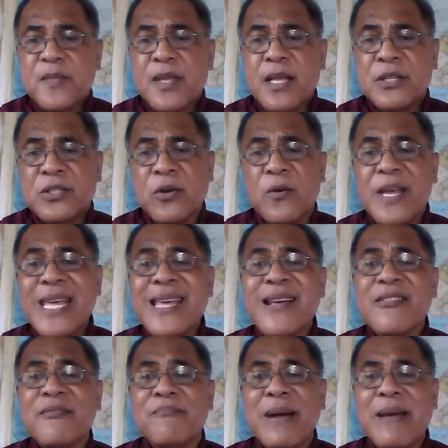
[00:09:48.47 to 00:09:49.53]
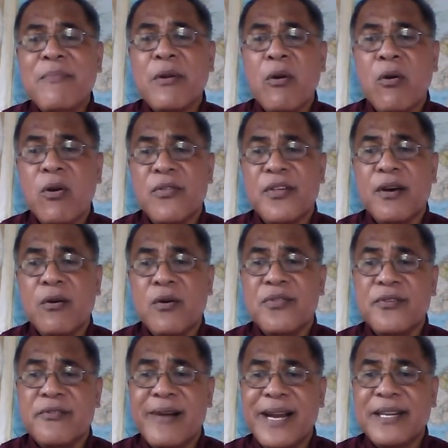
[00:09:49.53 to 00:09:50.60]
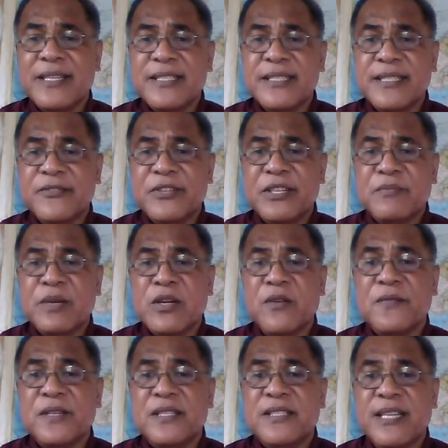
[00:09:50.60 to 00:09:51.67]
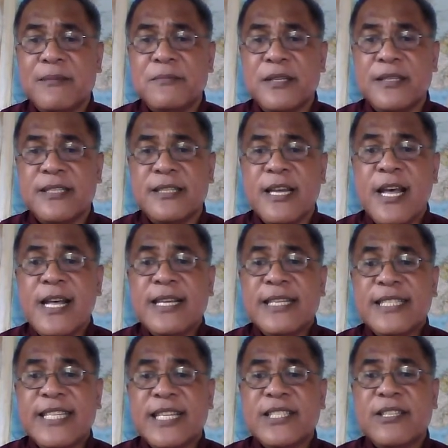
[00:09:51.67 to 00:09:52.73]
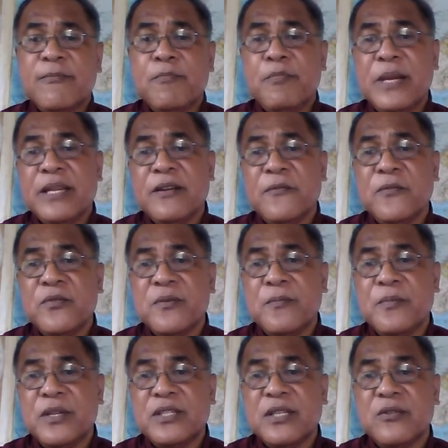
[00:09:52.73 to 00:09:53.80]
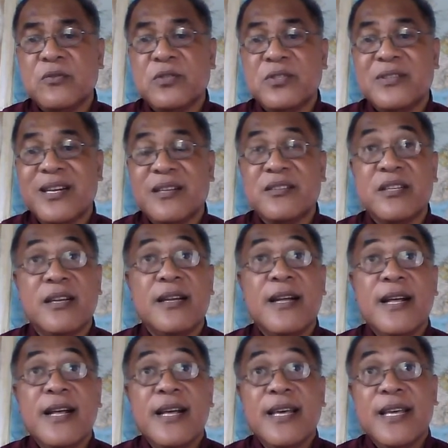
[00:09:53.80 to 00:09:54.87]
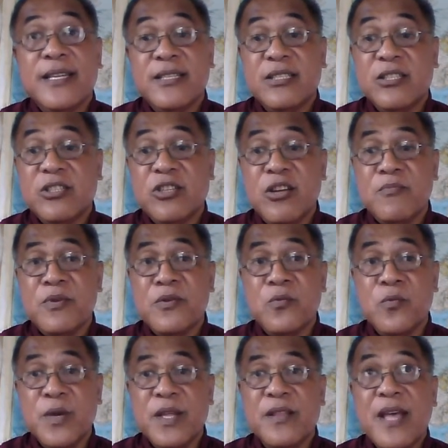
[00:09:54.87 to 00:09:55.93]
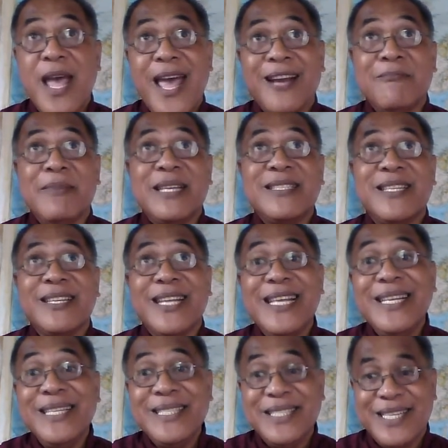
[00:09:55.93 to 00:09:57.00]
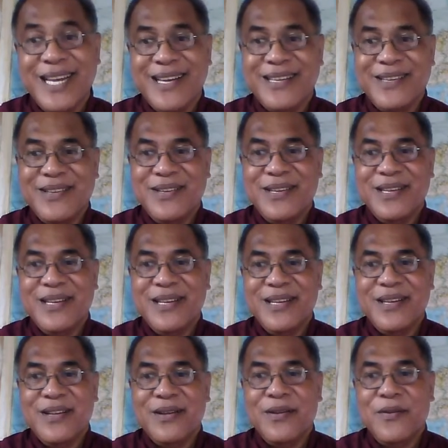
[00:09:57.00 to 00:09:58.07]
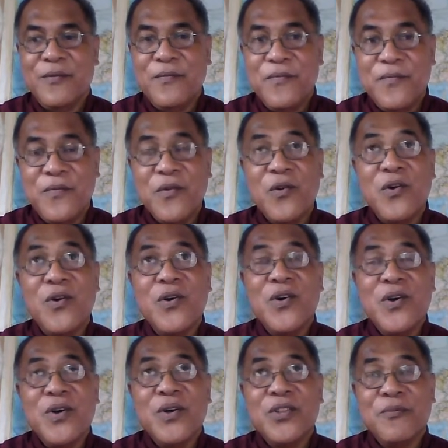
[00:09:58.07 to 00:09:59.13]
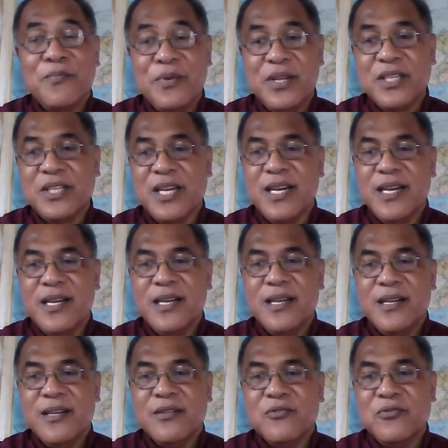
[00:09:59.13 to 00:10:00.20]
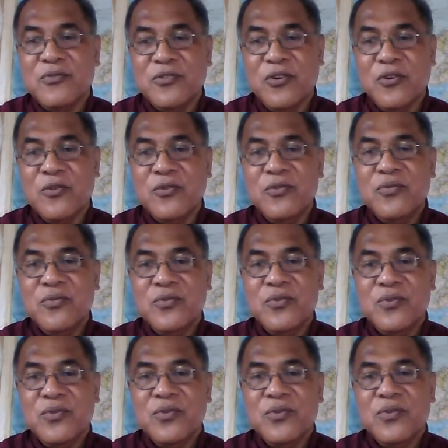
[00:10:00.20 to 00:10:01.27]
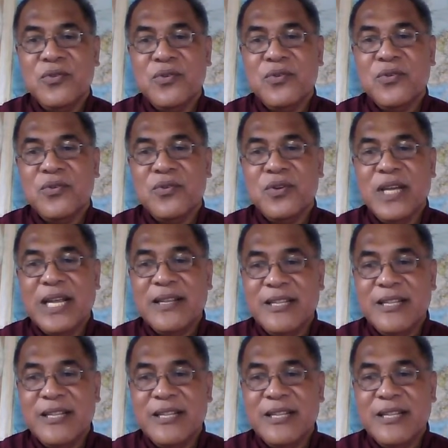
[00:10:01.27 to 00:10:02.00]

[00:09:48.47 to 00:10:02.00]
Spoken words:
So here the Bible author or the writer's treatment of its subjects sets the pattern for the preacher to structure his sermon with and makes it easier for the preacher to know and